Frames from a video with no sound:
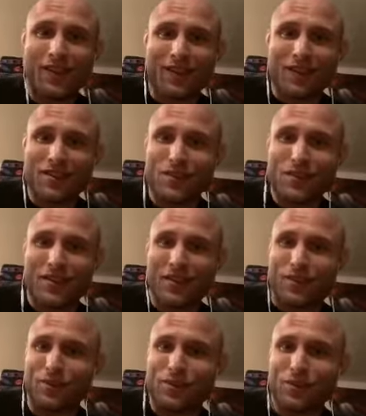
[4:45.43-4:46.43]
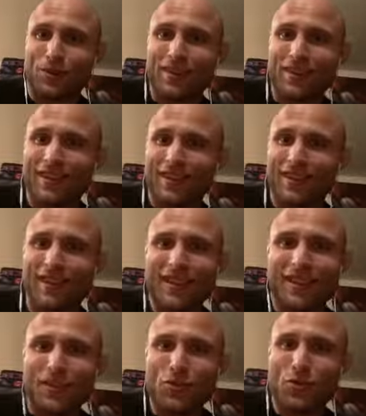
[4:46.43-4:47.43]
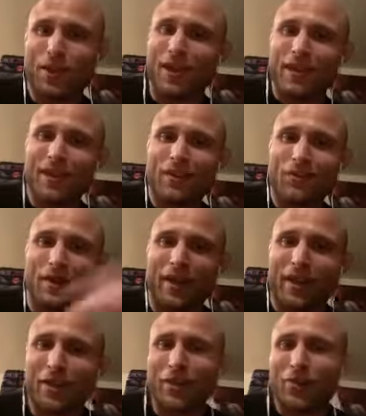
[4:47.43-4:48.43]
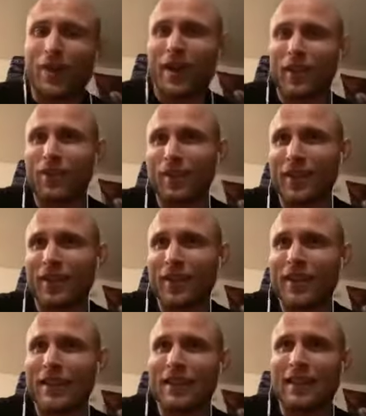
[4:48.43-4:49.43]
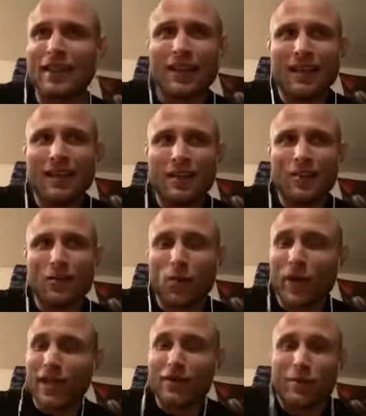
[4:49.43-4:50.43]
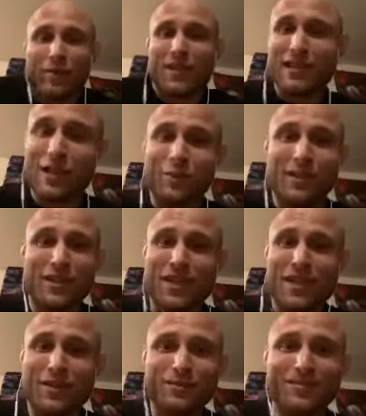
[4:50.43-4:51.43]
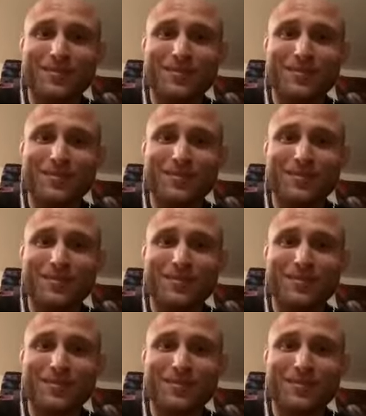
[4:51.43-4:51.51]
I just can't control the training, what I can do now, and whatever plays out, plays out.